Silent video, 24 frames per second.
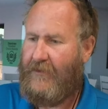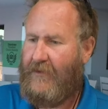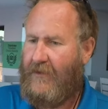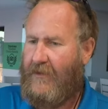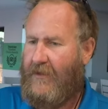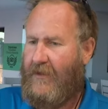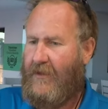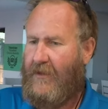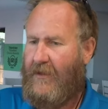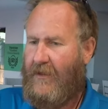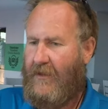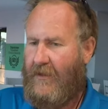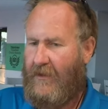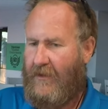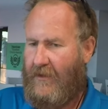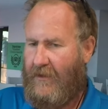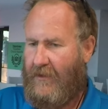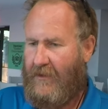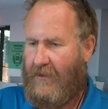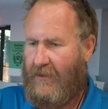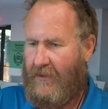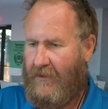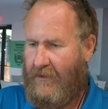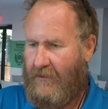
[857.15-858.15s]
Wow.
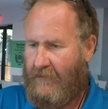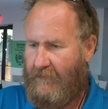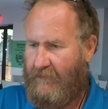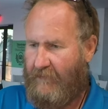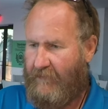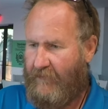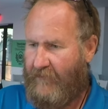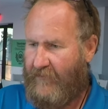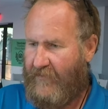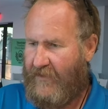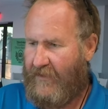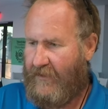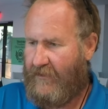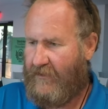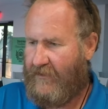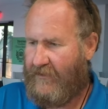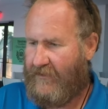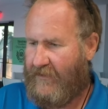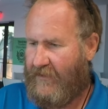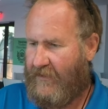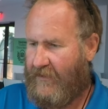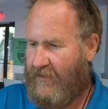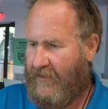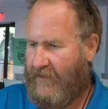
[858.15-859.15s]
Um, there
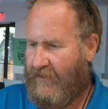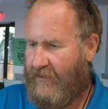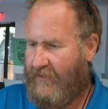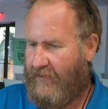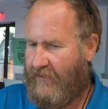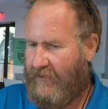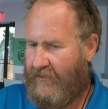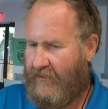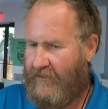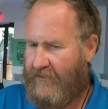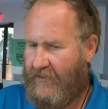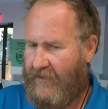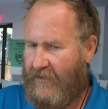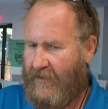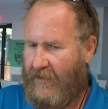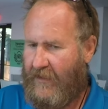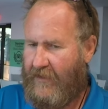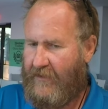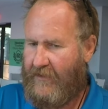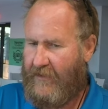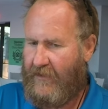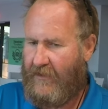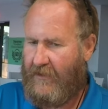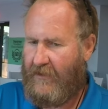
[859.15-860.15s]
is a there's a guy
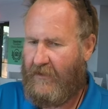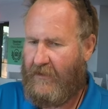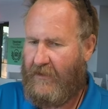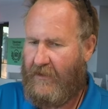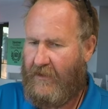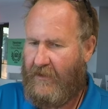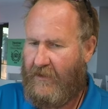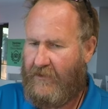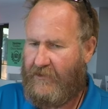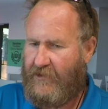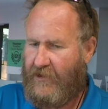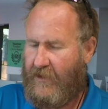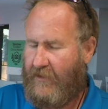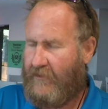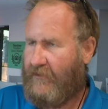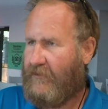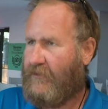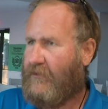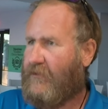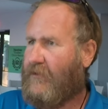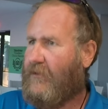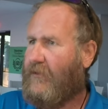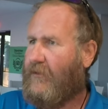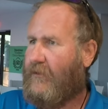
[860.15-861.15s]
there, uh,
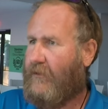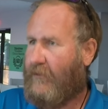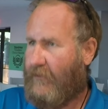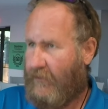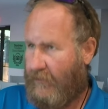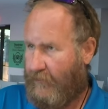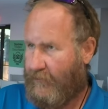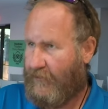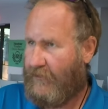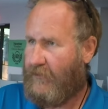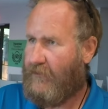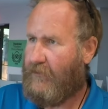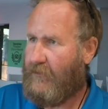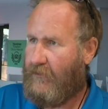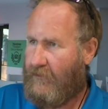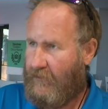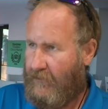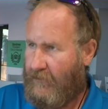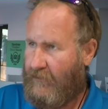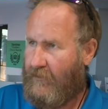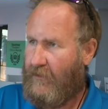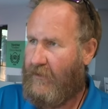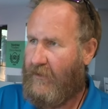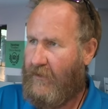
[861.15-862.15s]
Chandler Cooper.
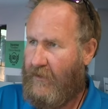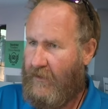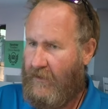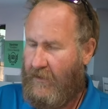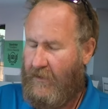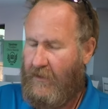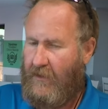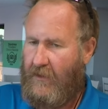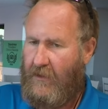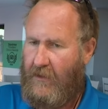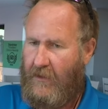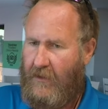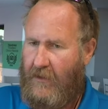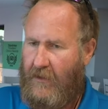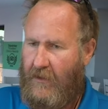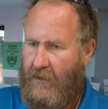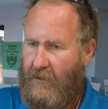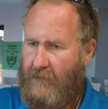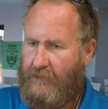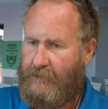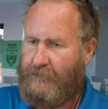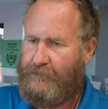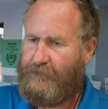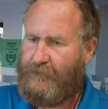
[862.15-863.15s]
Mm-hmm.
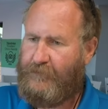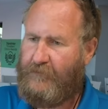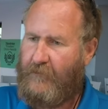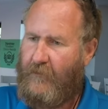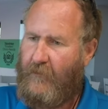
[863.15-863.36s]
Um,